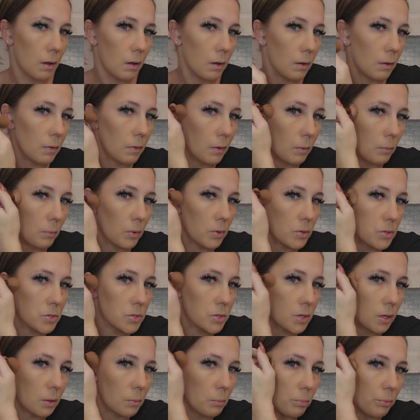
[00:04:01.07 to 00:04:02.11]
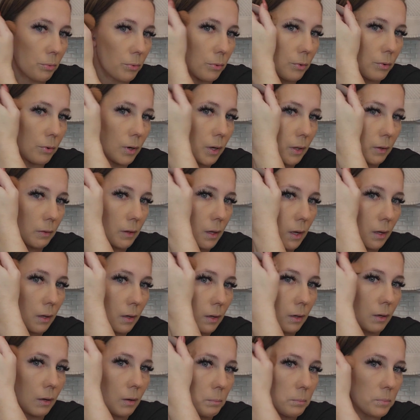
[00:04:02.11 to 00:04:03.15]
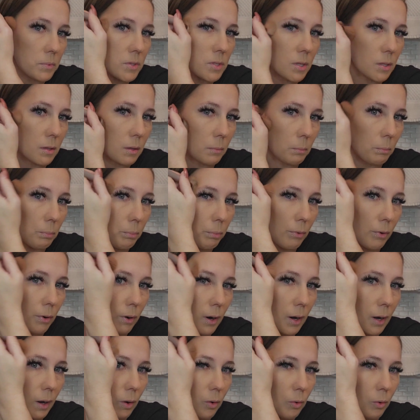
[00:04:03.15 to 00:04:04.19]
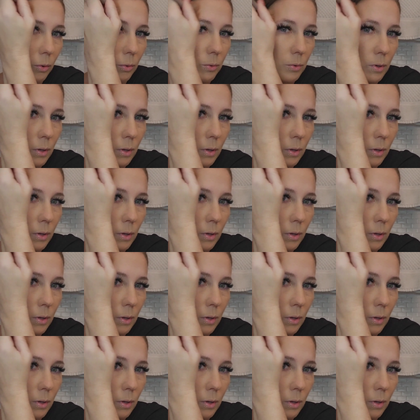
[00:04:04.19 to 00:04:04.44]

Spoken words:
And then we're just going to bring that up to the brow